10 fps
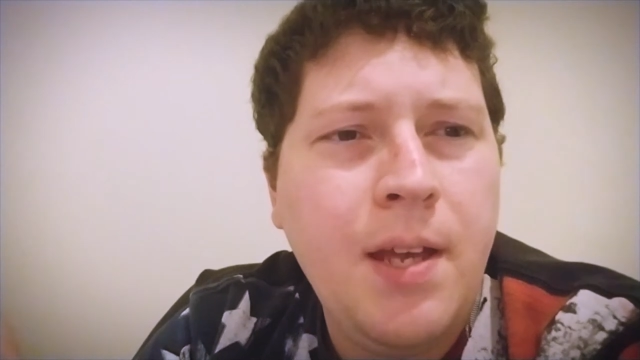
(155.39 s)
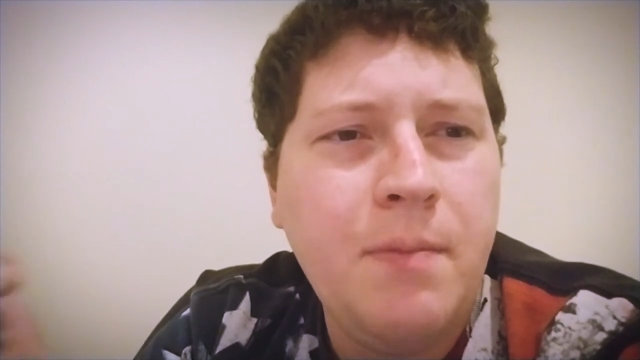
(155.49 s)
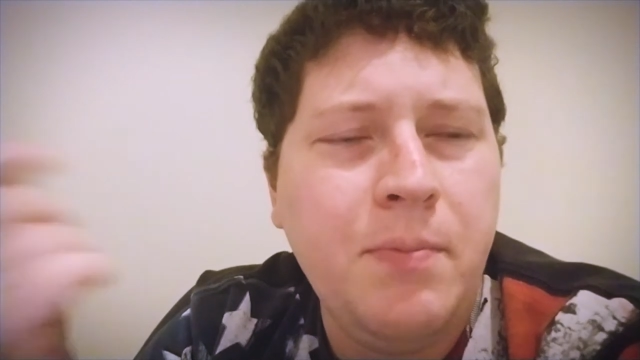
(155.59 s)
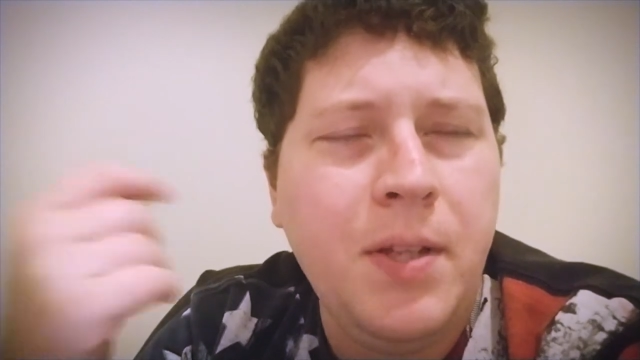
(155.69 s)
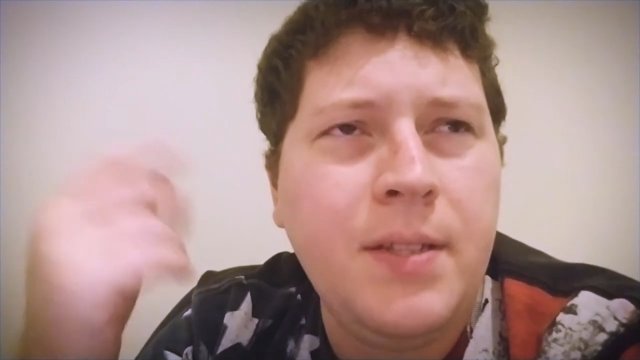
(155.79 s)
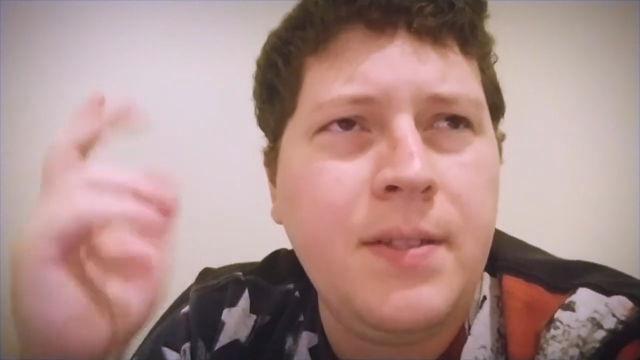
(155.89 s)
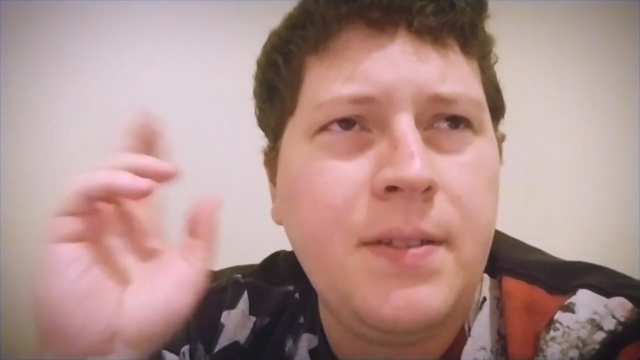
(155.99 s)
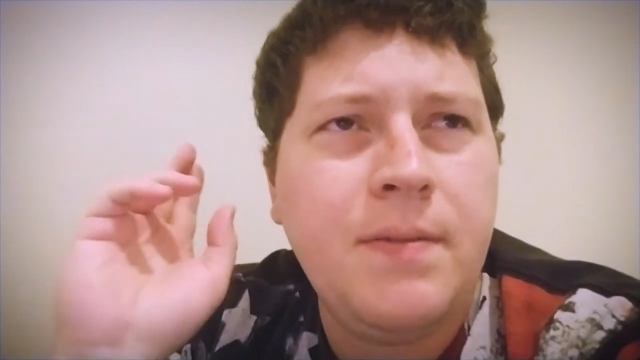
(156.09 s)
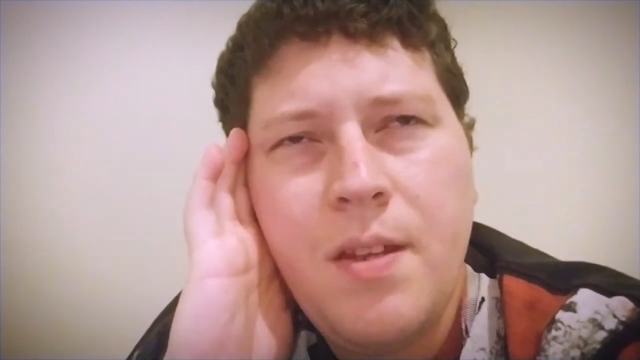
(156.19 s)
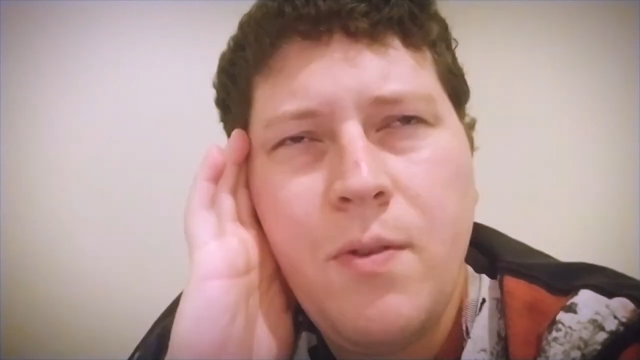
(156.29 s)
And
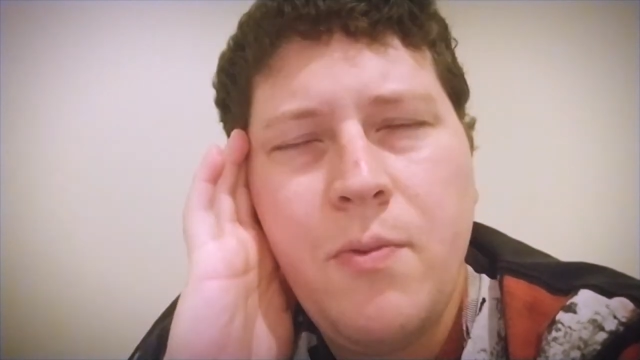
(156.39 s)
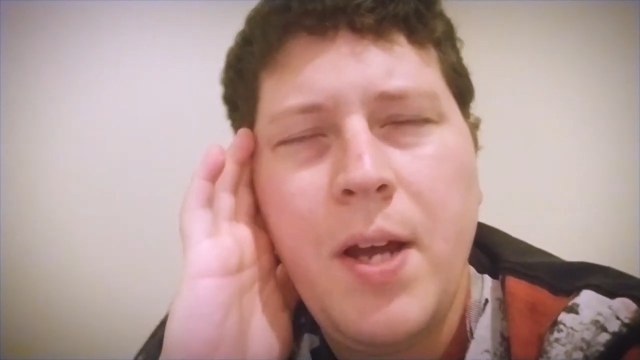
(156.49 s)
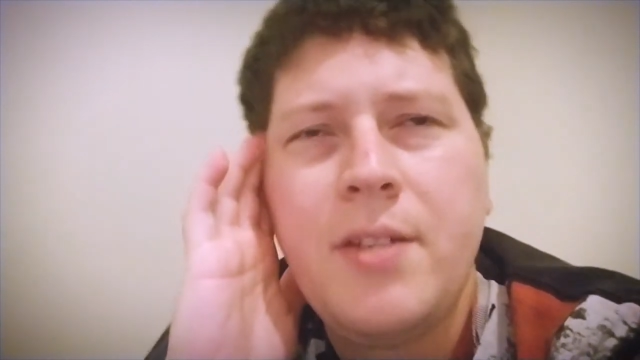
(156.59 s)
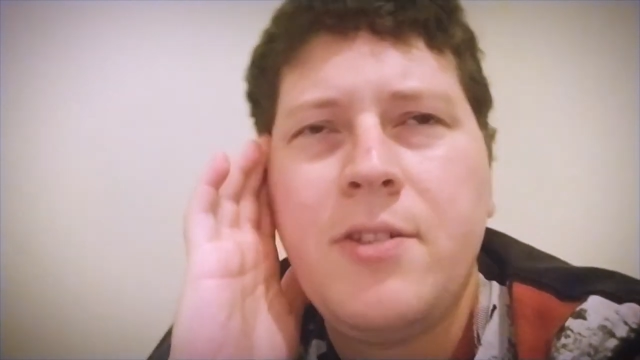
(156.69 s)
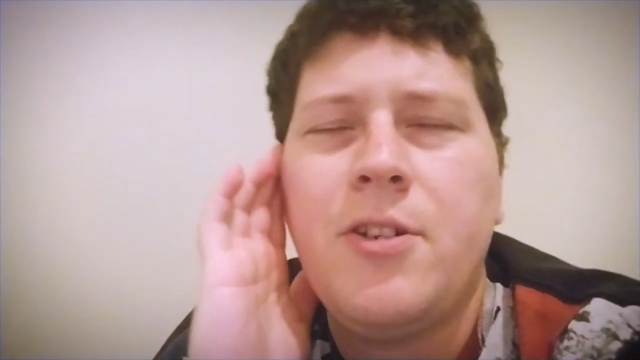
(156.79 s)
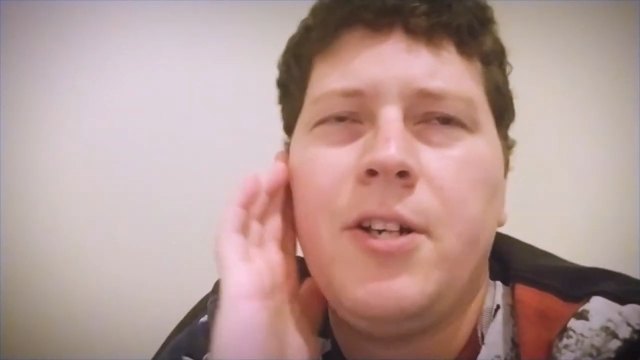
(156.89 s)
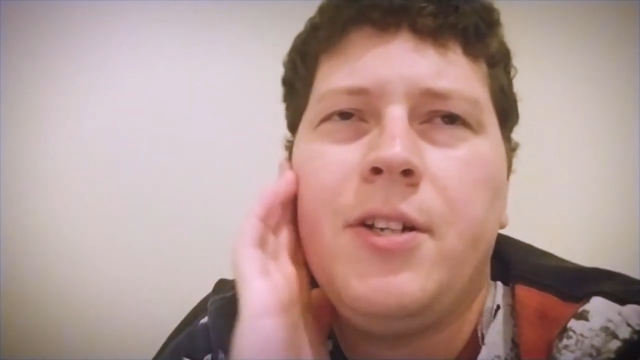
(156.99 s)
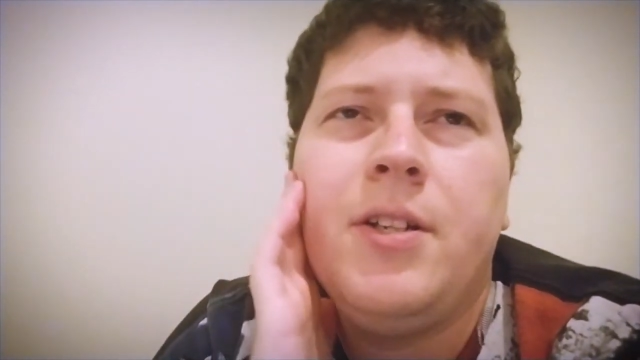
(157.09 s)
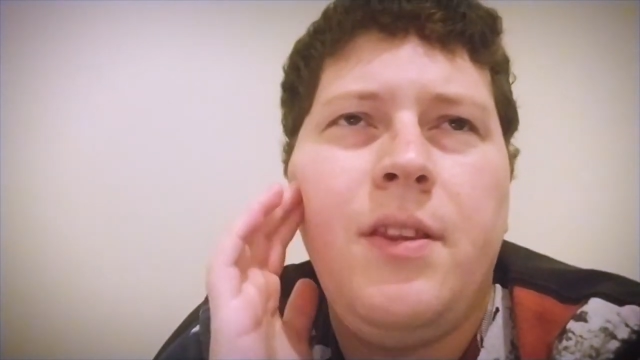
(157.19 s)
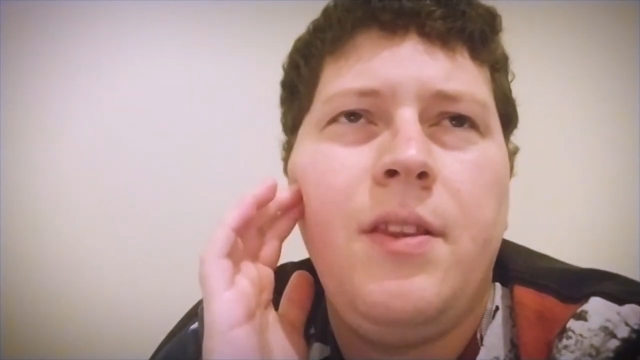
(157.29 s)
plus, with
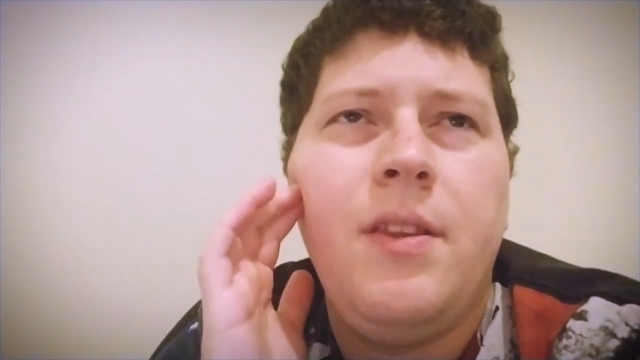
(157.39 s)
Western,